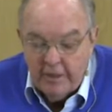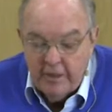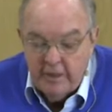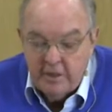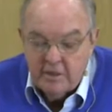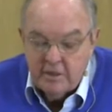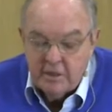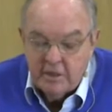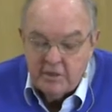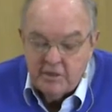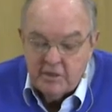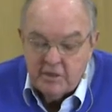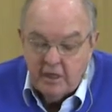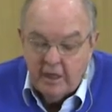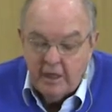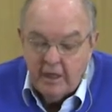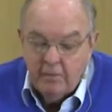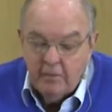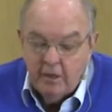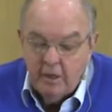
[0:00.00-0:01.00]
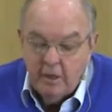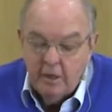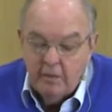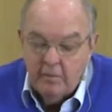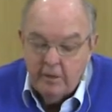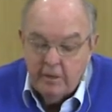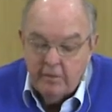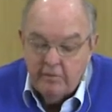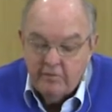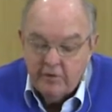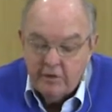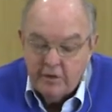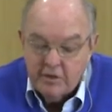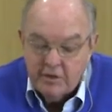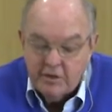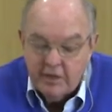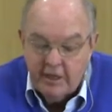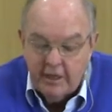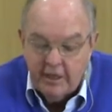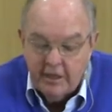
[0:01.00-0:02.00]
when he says to Abraham in
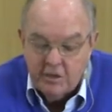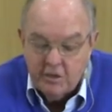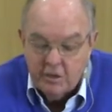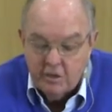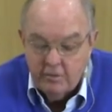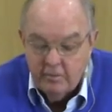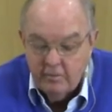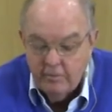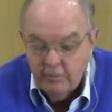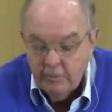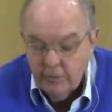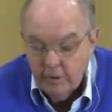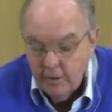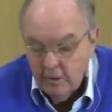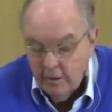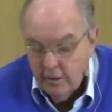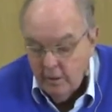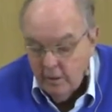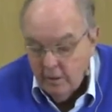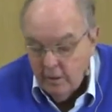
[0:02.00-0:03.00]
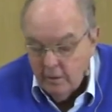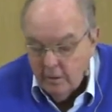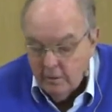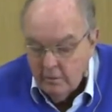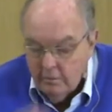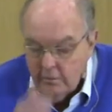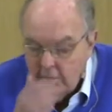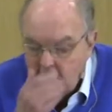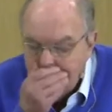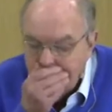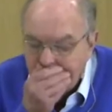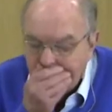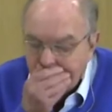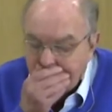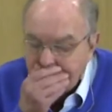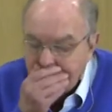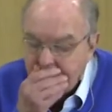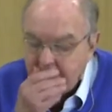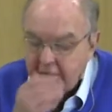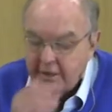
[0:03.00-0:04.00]
verse 8,
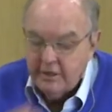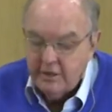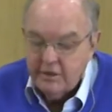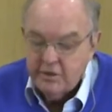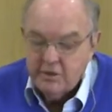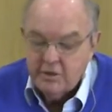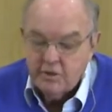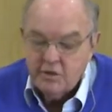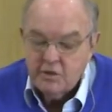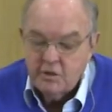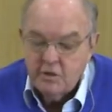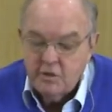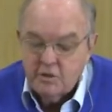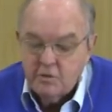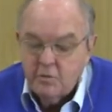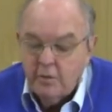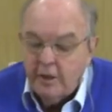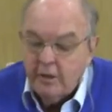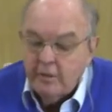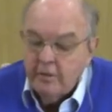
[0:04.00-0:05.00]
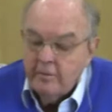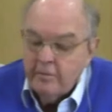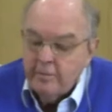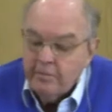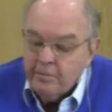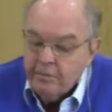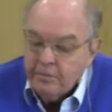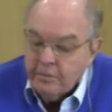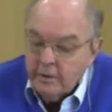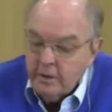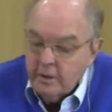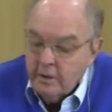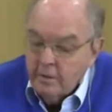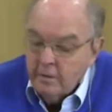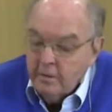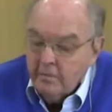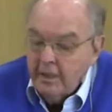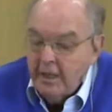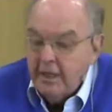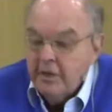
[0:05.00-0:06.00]
I think it is, excuse me,
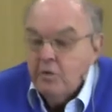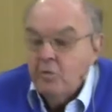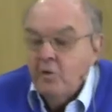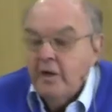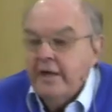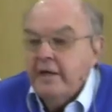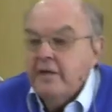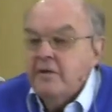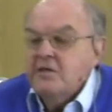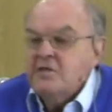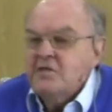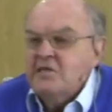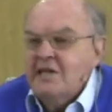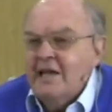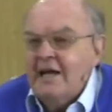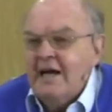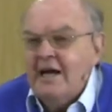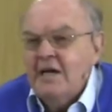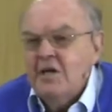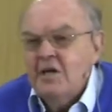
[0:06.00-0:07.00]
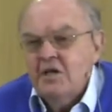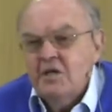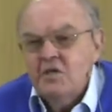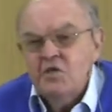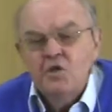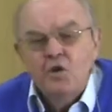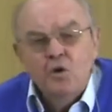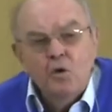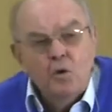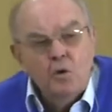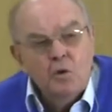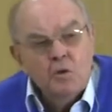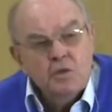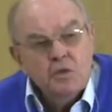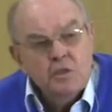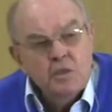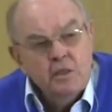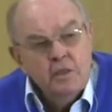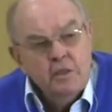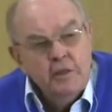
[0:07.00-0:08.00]
by the way, this land is
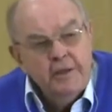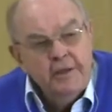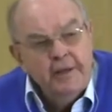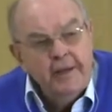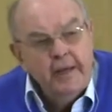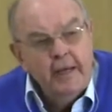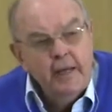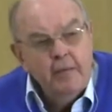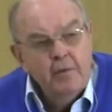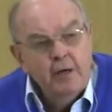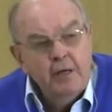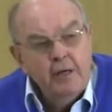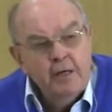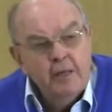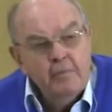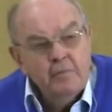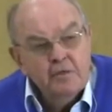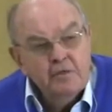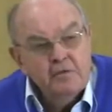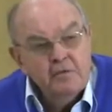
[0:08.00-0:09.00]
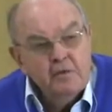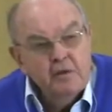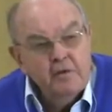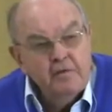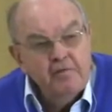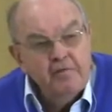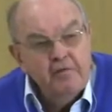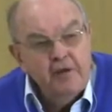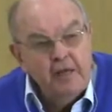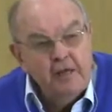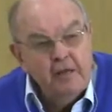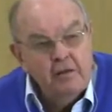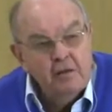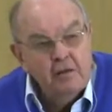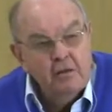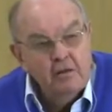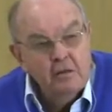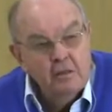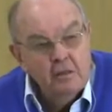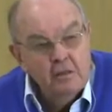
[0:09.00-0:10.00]
yours, Abraham's
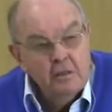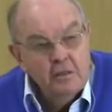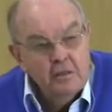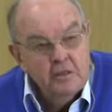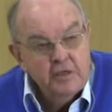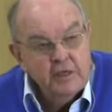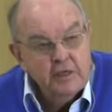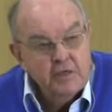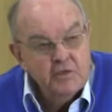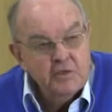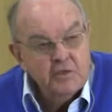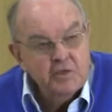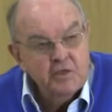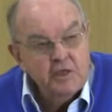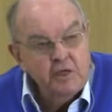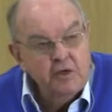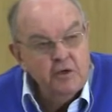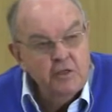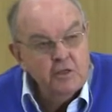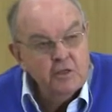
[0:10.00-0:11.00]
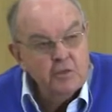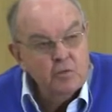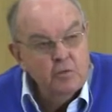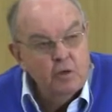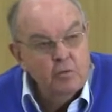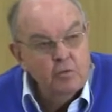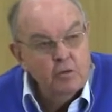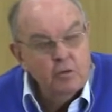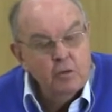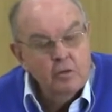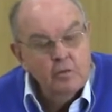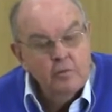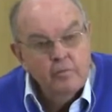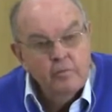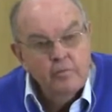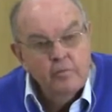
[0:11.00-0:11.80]
faith takes a serious wobble.